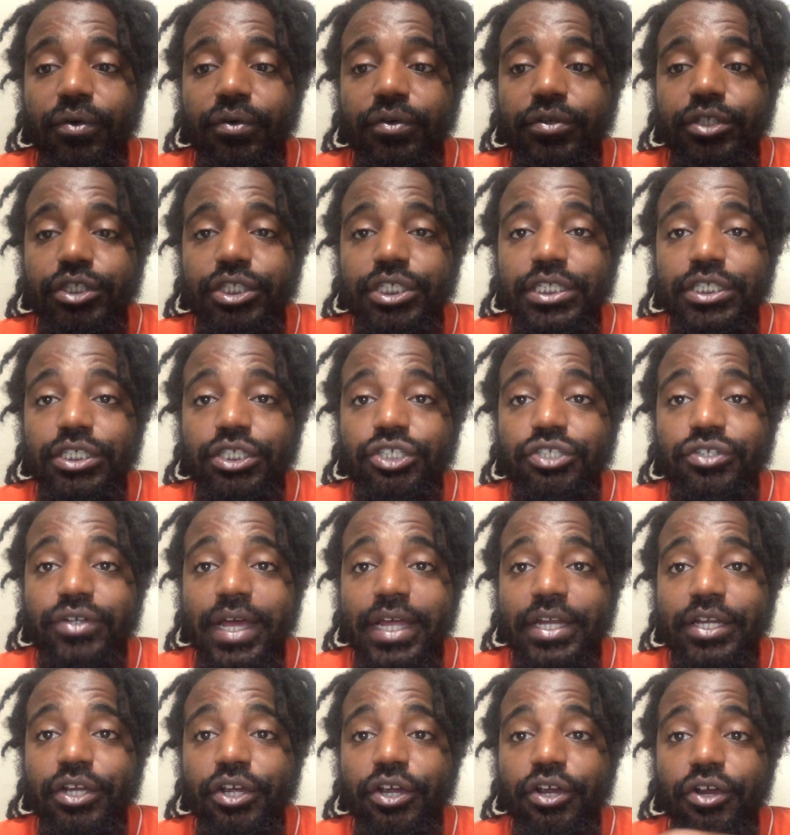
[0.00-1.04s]
she's
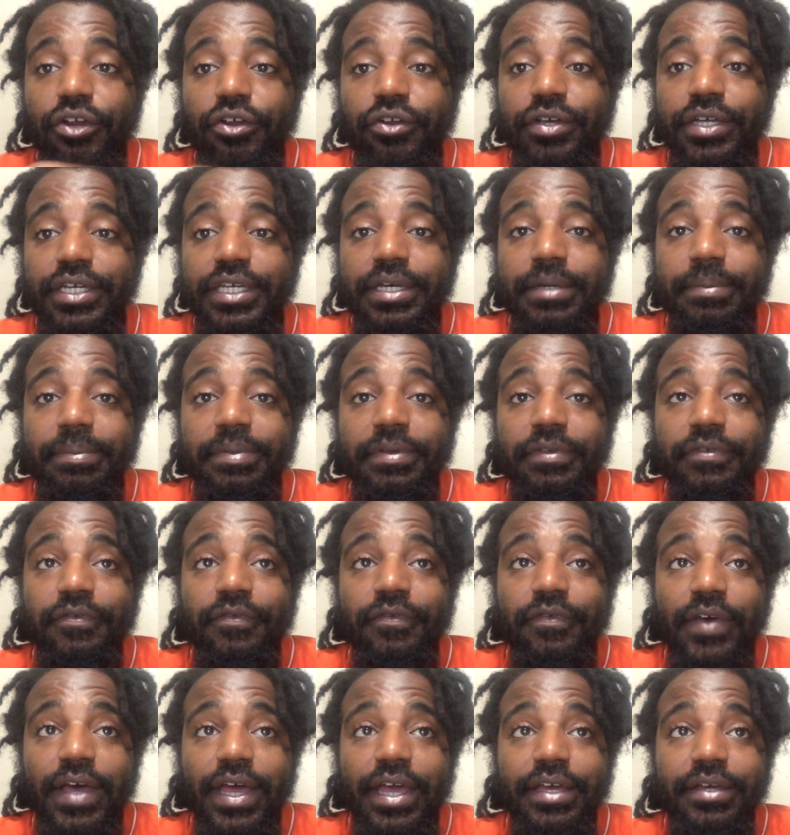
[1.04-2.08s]
trying to hurry up and
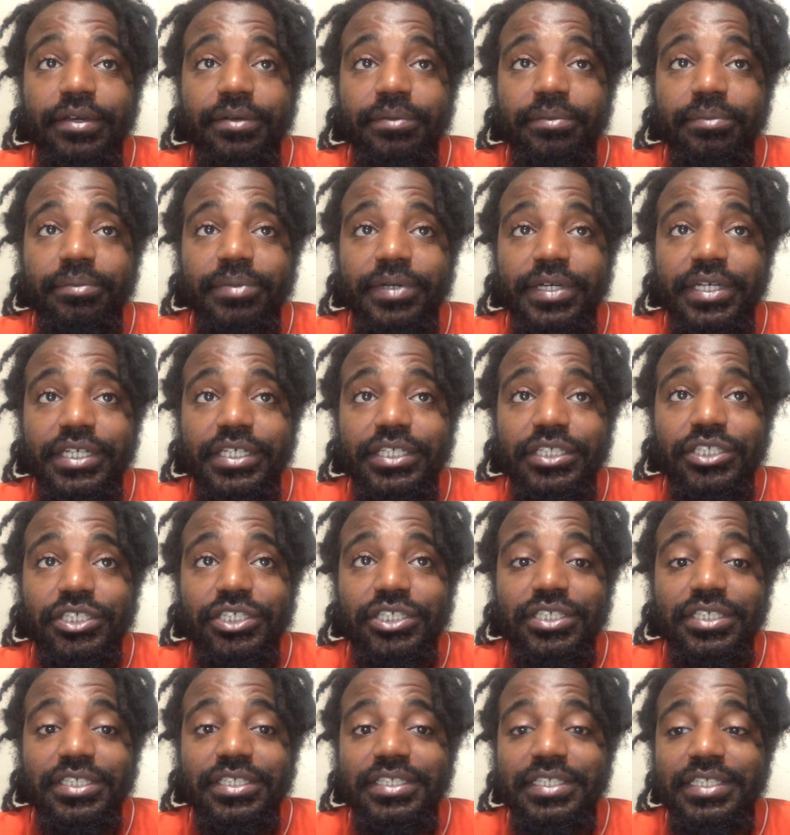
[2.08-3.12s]
fight, but
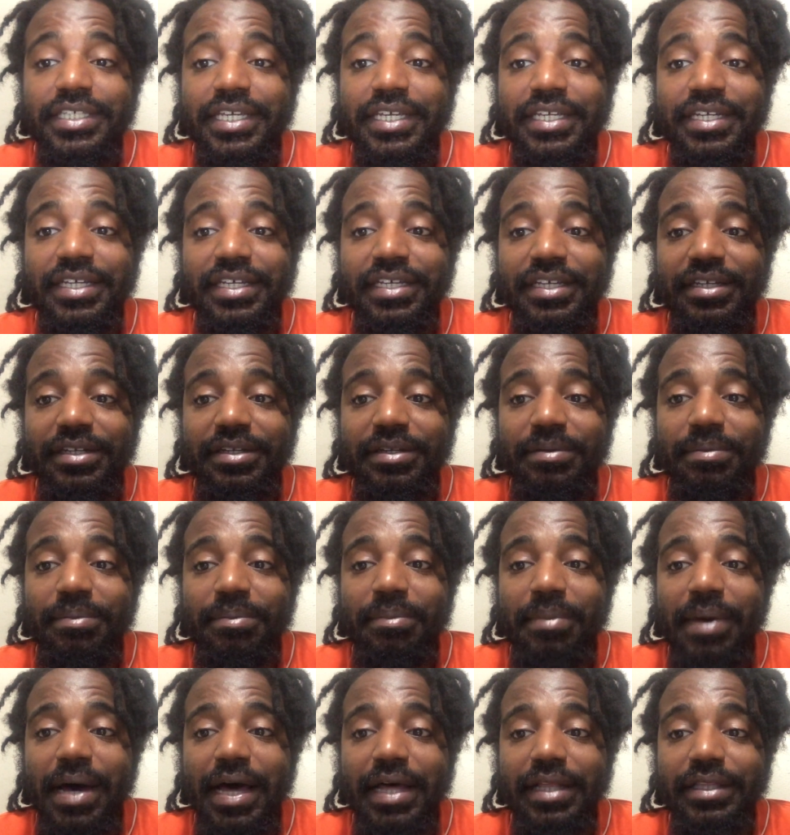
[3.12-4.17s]
she's getting
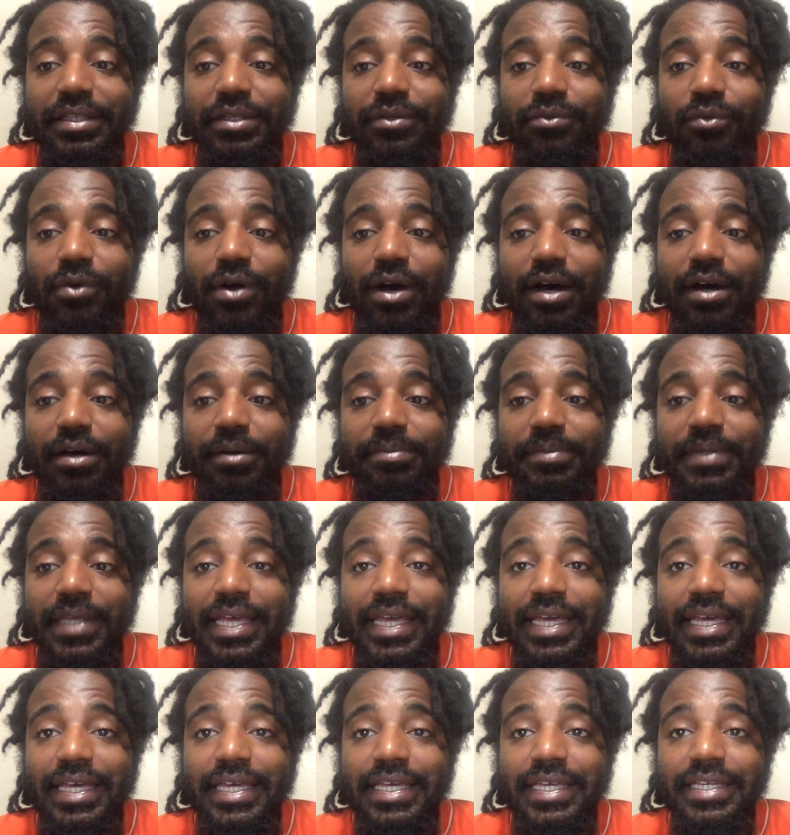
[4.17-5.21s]
mollywopped.
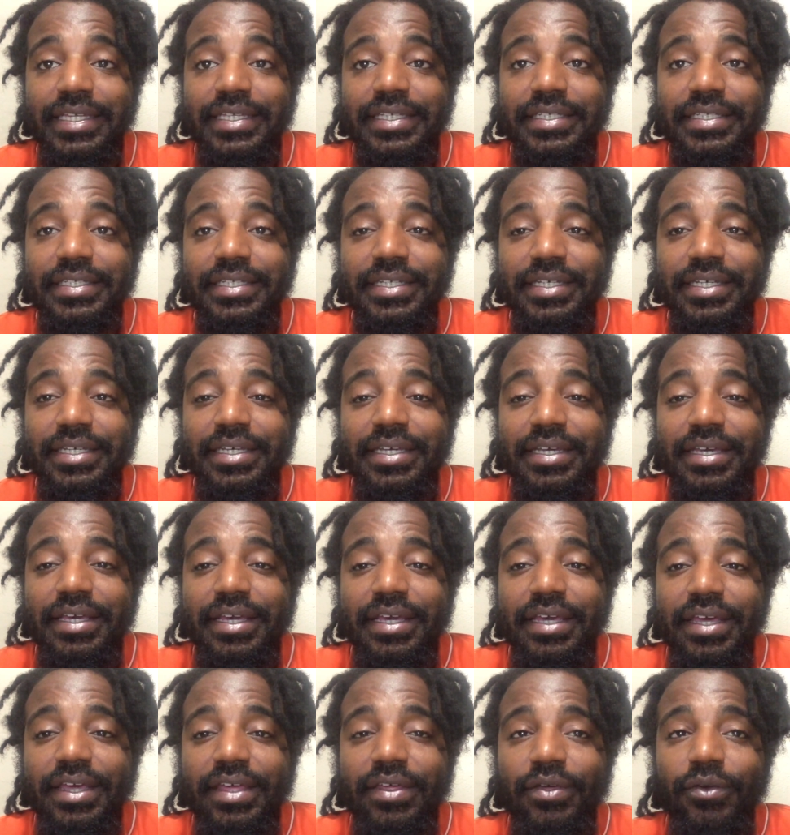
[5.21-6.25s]
And
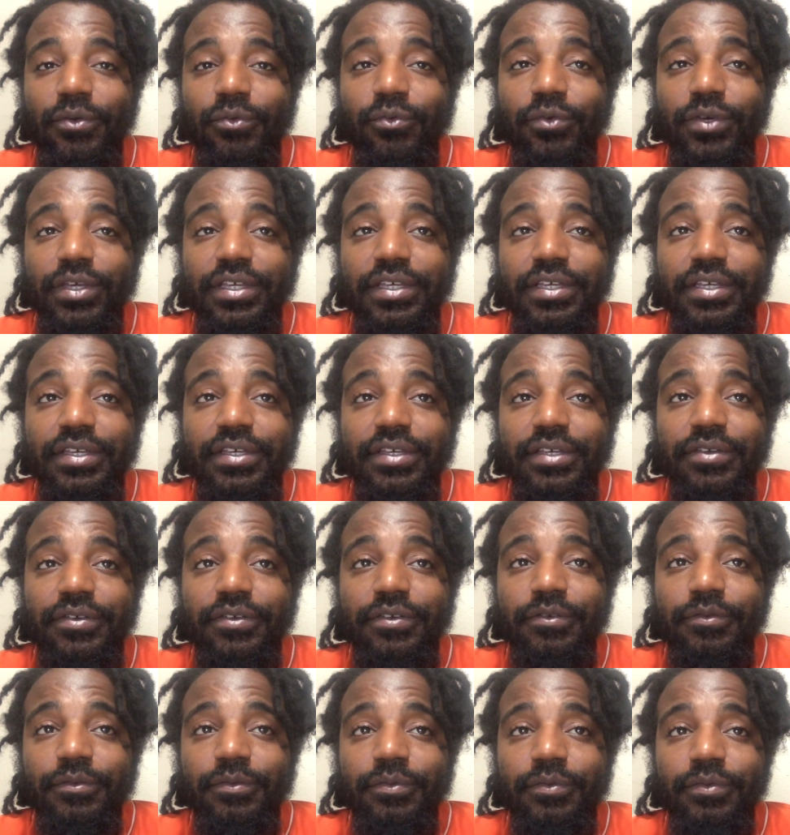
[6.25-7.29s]

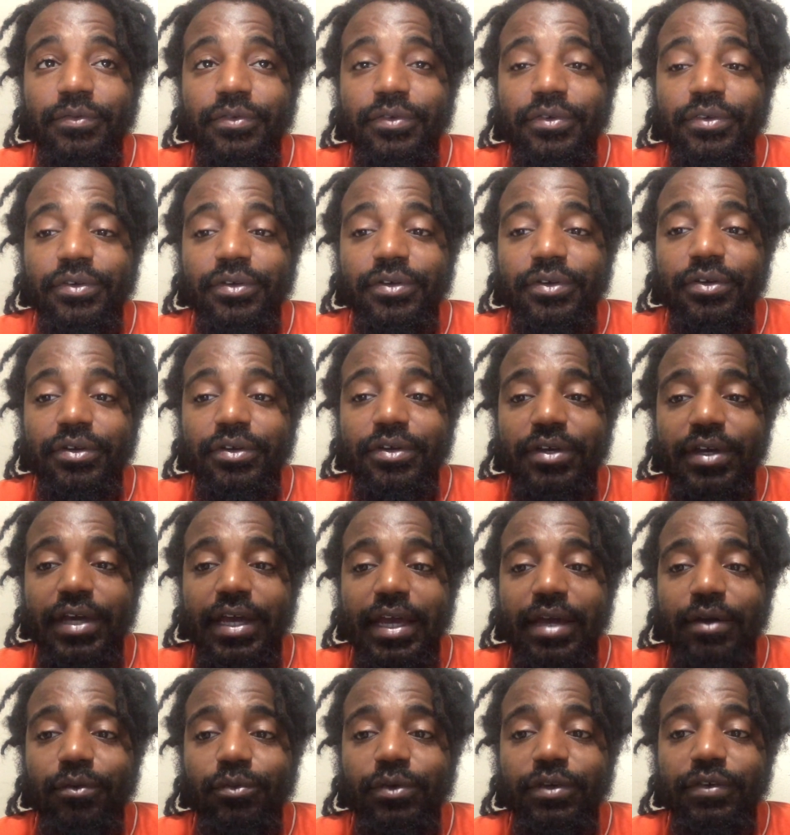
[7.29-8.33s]
we
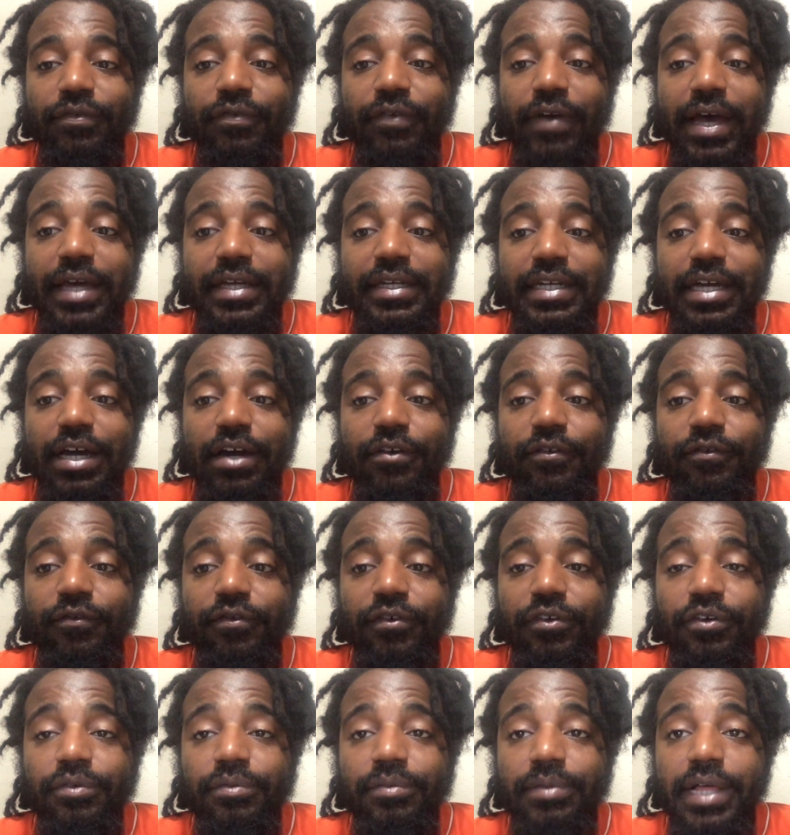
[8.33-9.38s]
find out
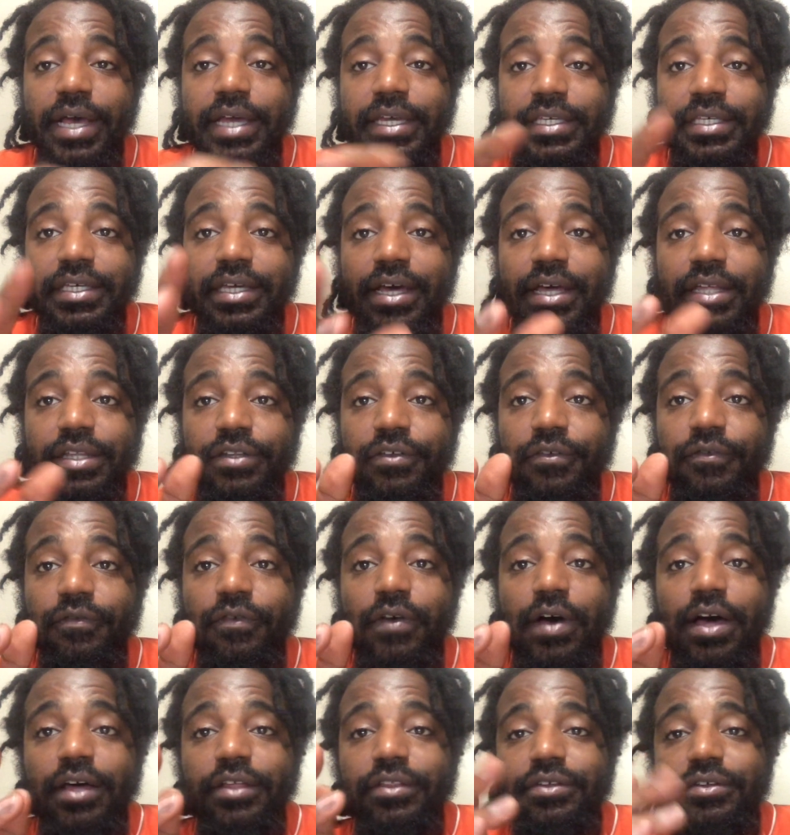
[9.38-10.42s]
from Lycaon, the
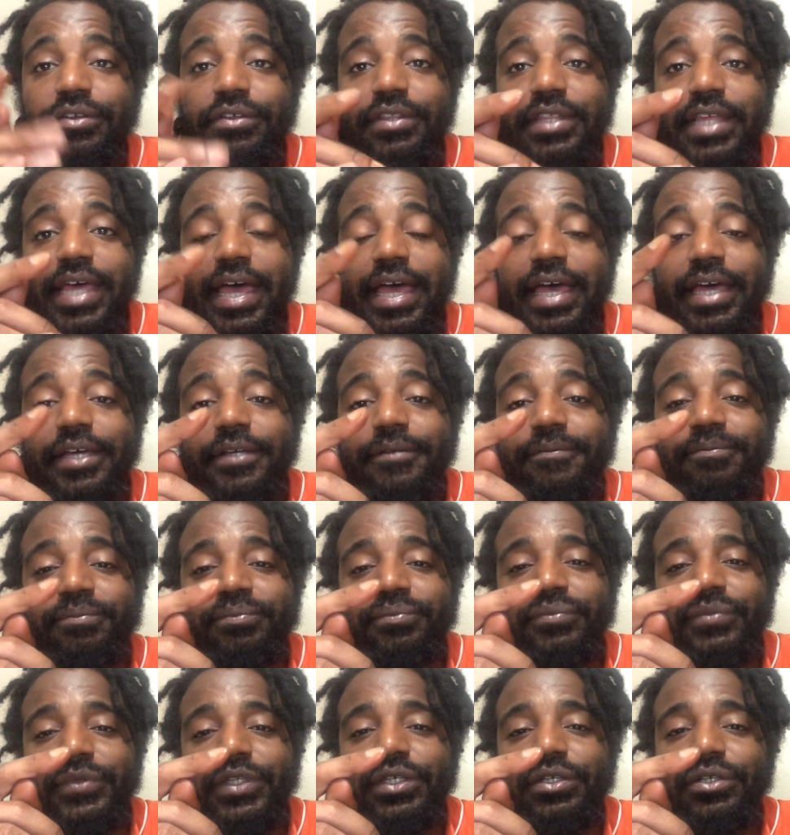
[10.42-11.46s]
father, that,
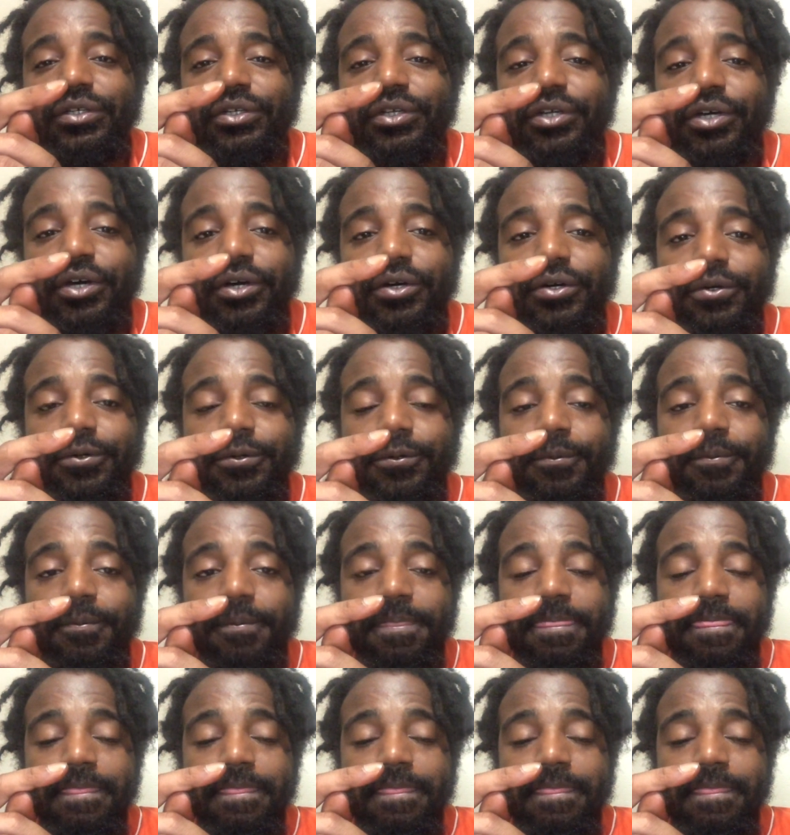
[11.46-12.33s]
you know,